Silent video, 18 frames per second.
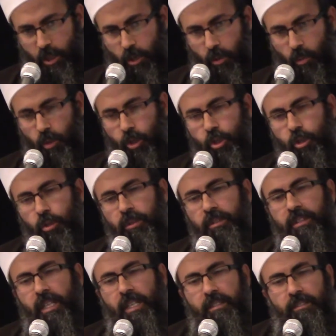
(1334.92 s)
We
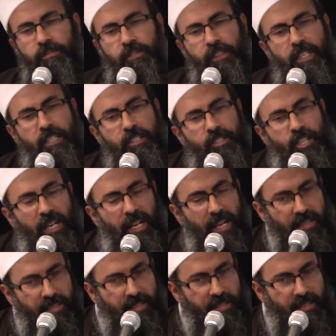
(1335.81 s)
should not feel
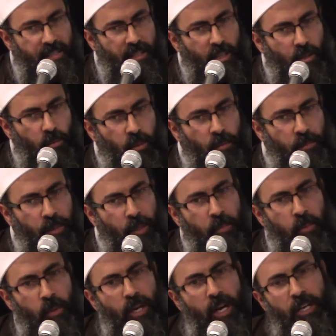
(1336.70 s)
jealous when
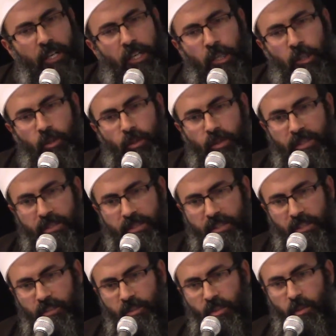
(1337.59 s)
people are in good
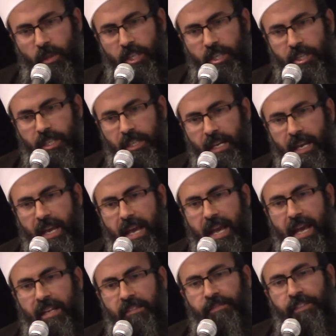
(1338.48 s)
situation
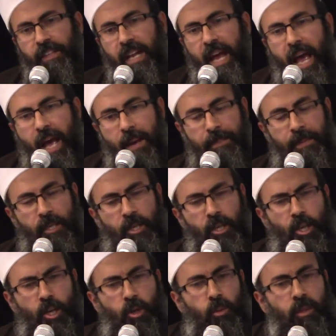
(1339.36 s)
and feel happy
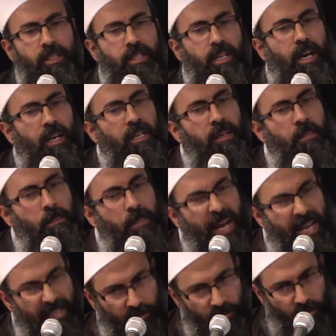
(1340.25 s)
when they are in
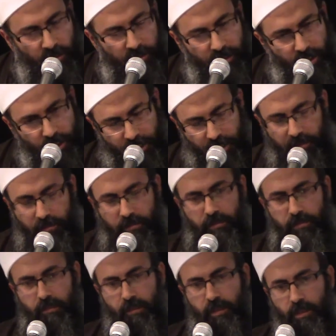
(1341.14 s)
bad condition.
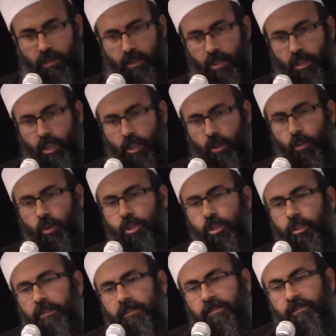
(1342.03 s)
We
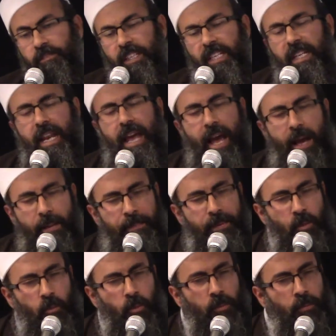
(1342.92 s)
should feel
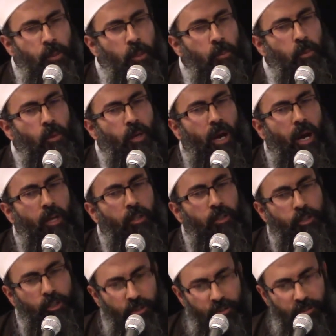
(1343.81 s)
happy when people
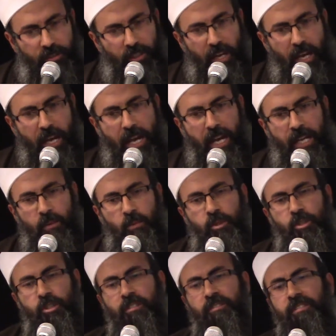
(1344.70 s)
are good and
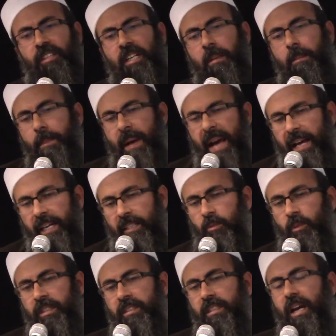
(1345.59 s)
we should feel
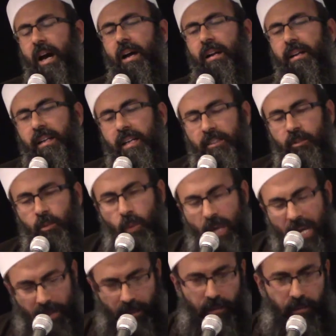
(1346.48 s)
bad when they are not
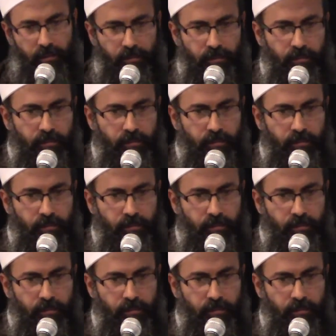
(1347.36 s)
well.